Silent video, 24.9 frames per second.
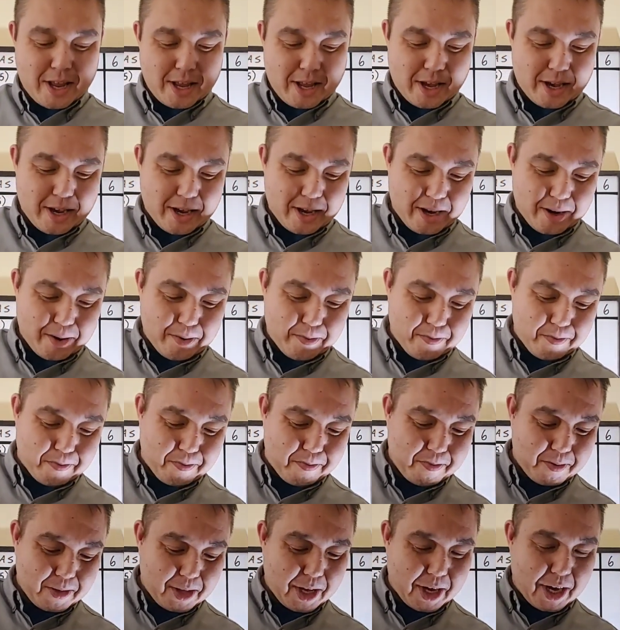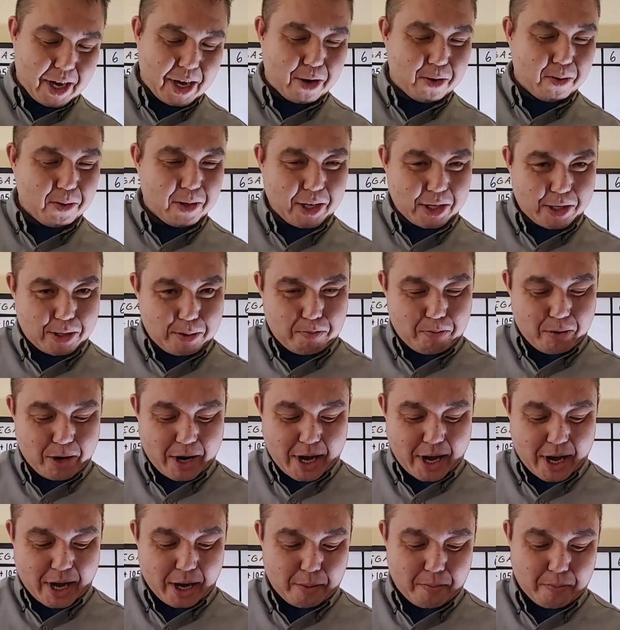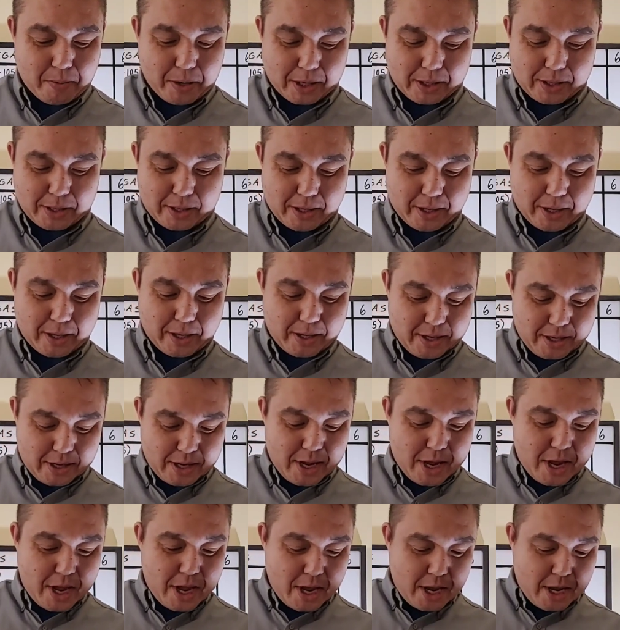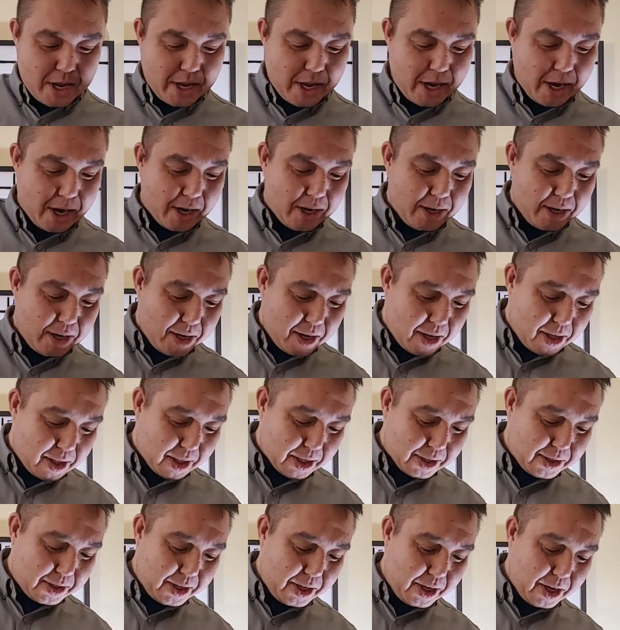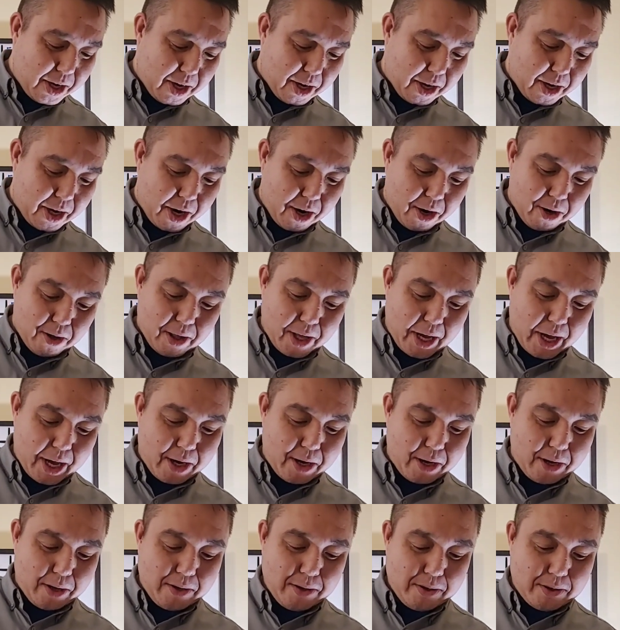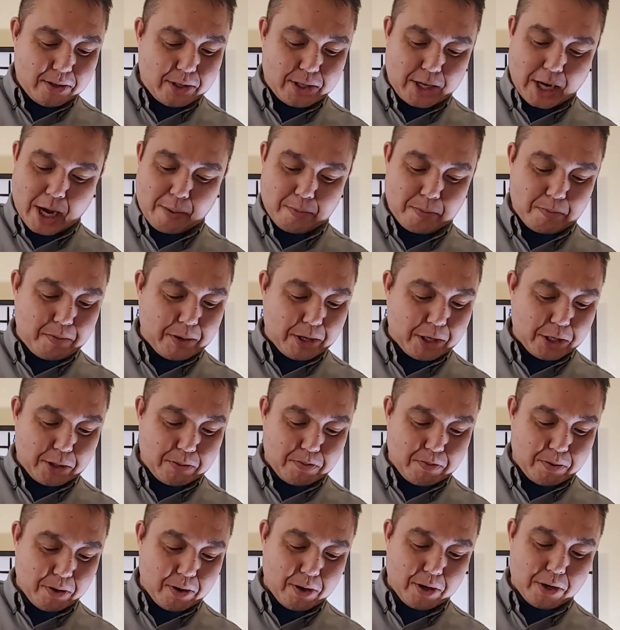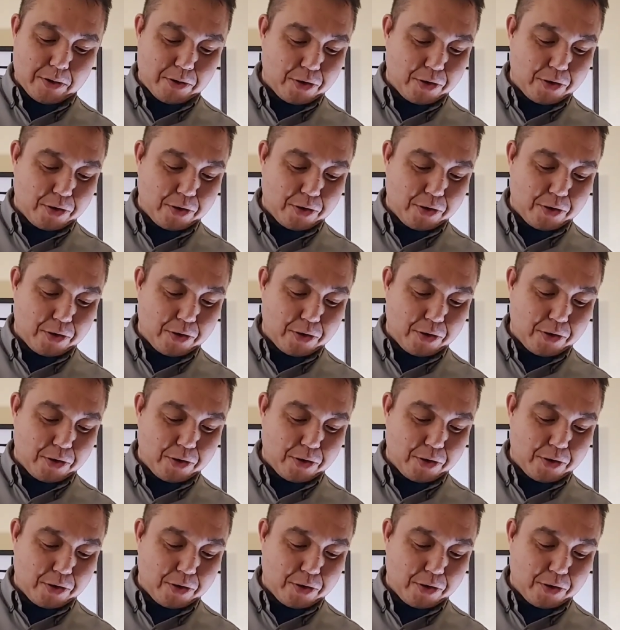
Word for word: Um, I don't like to brag, but uh, yeah, let's see, uh, Carolina stopped Pittsburgh.